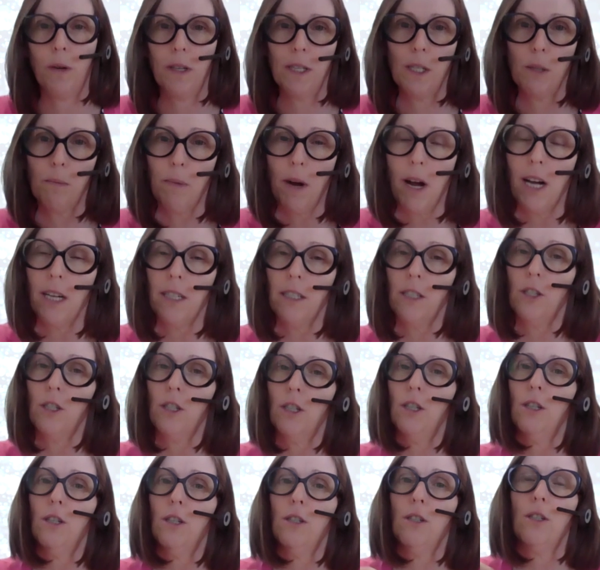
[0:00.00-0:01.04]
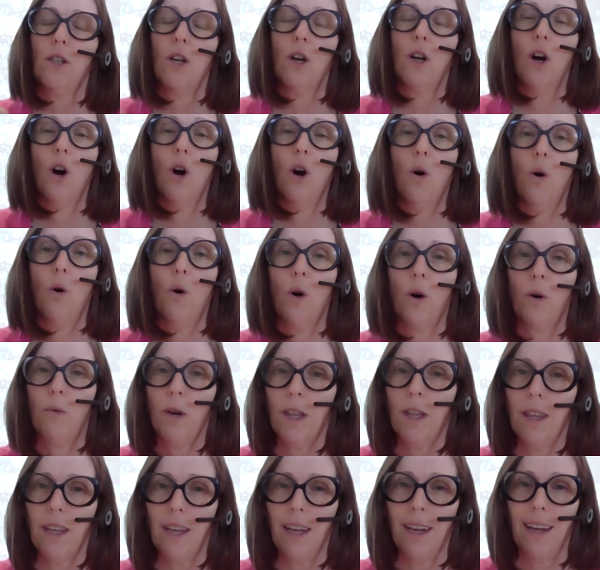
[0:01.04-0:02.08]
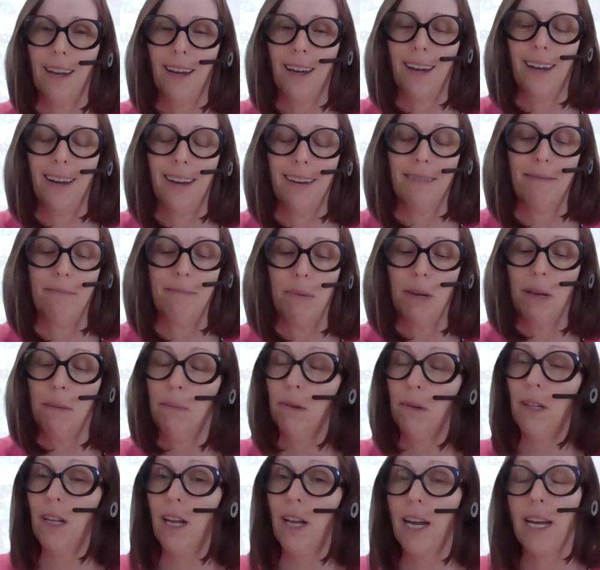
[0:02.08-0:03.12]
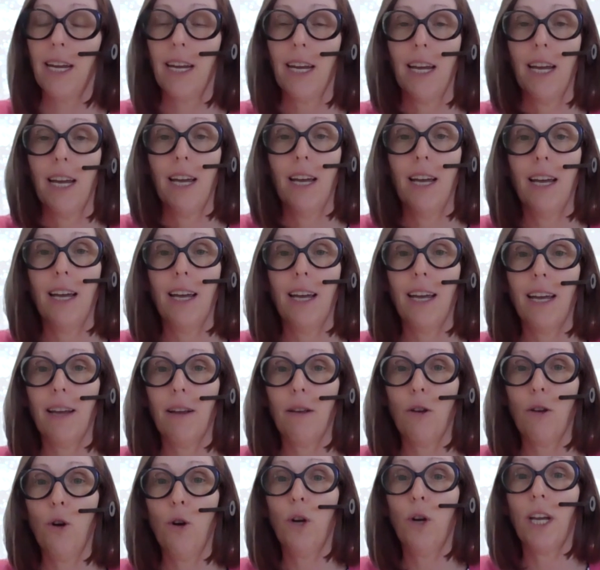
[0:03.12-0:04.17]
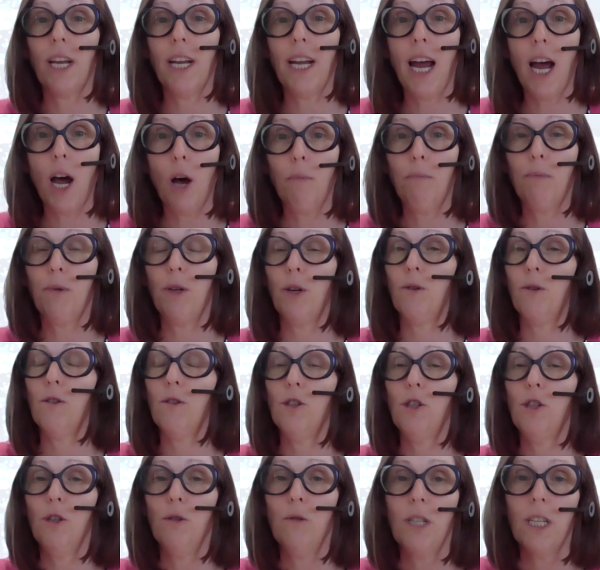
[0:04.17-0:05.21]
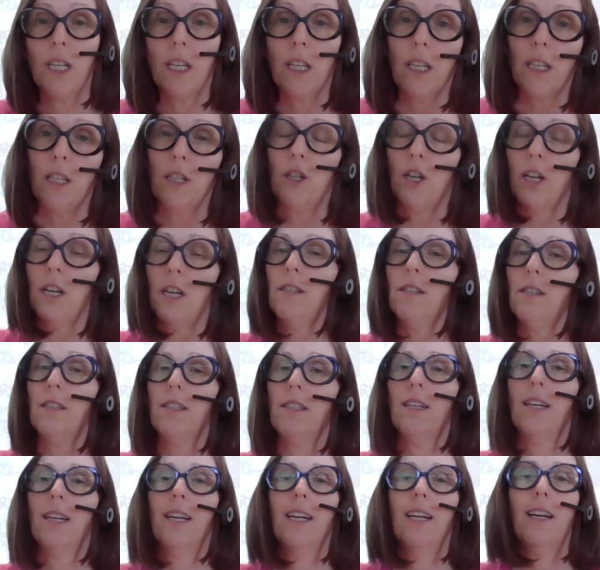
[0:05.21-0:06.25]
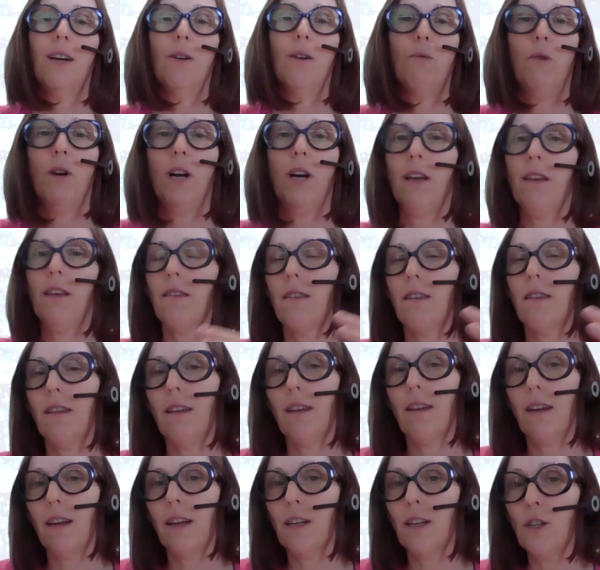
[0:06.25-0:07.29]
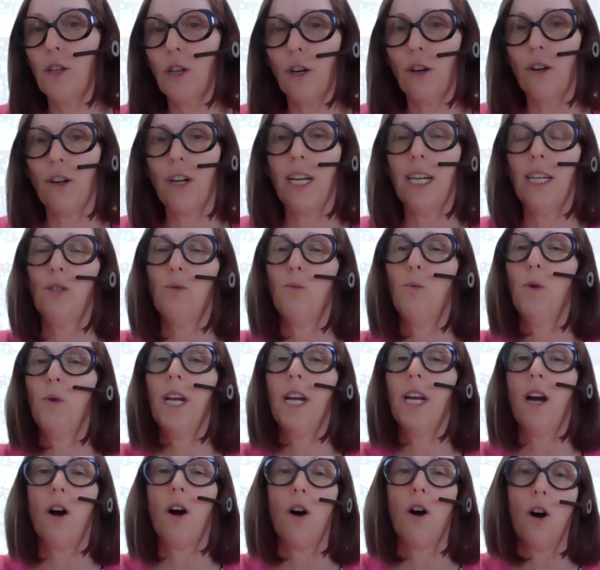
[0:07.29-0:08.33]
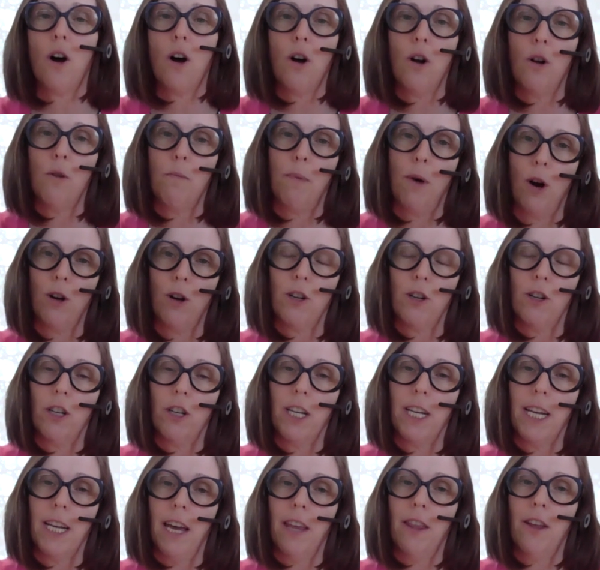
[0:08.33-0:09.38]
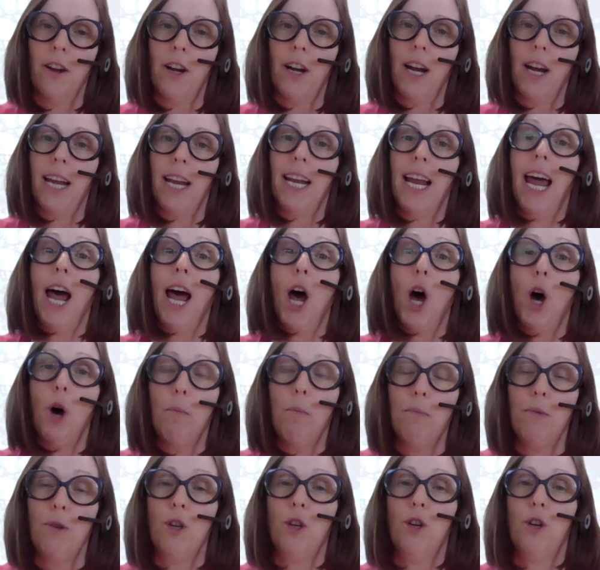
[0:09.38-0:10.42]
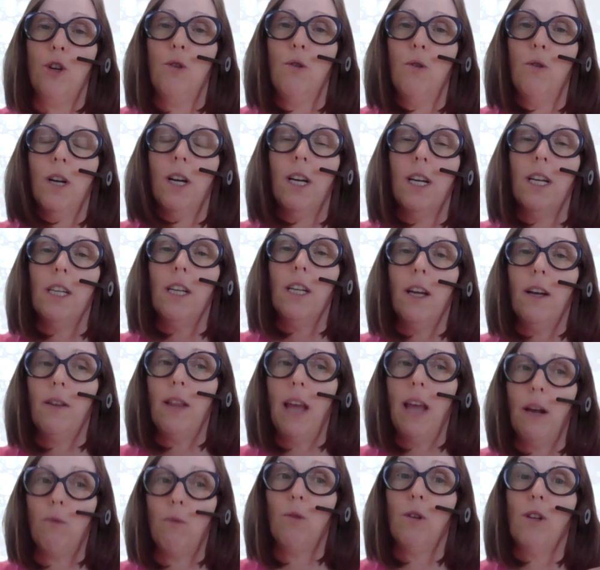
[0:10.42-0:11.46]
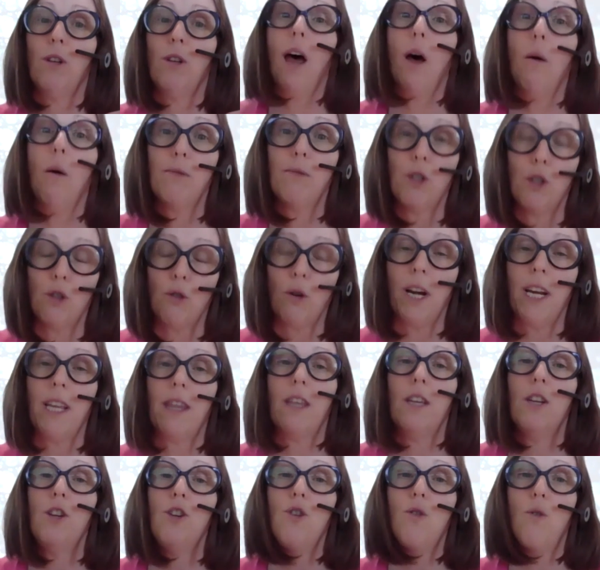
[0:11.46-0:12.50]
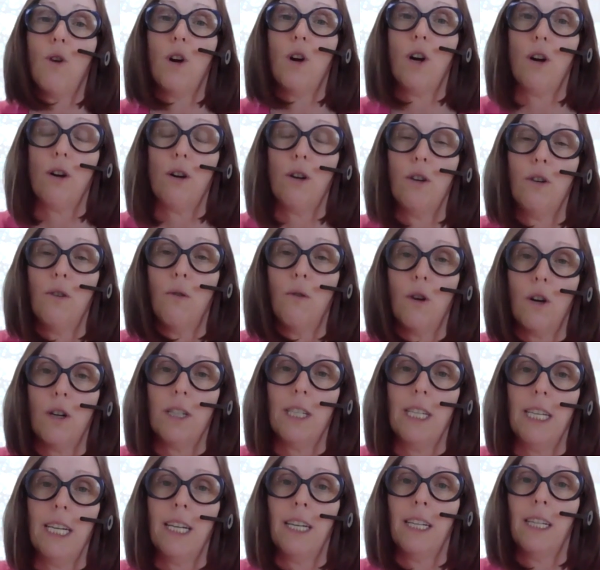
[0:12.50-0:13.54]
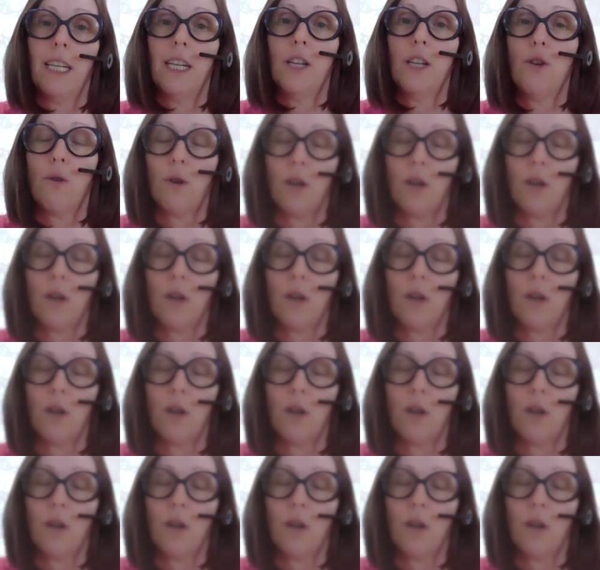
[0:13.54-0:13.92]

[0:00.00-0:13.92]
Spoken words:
sponsors or with people like who can help you, due diligence, with attorneys. We all partner together and help you. That will help strengthen your deal and your